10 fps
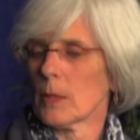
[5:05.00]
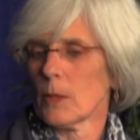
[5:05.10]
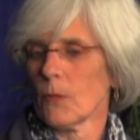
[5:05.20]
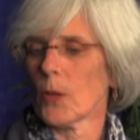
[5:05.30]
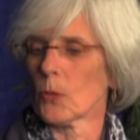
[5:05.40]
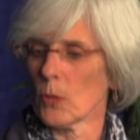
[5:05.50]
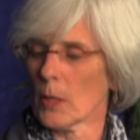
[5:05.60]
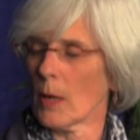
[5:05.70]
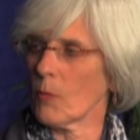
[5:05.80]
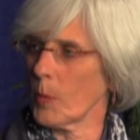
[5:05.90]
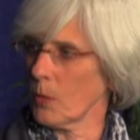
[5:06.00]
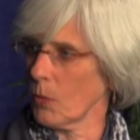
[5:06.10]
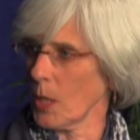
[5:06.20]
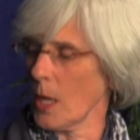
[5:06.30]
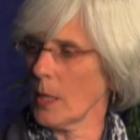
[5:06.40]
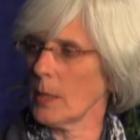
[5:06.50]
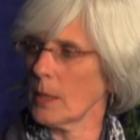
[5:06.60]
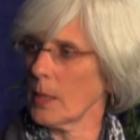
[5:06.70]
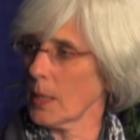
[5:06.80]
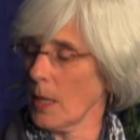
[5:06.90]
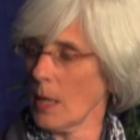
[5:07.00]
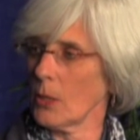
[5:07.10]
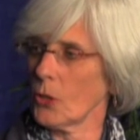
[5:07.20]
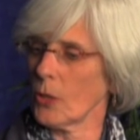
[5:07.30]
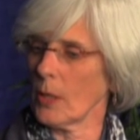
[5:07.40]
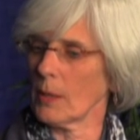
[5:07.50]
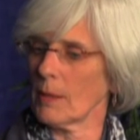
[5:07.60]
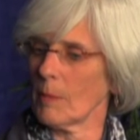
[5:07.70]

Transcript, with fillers: the federal government realized and acknowledged that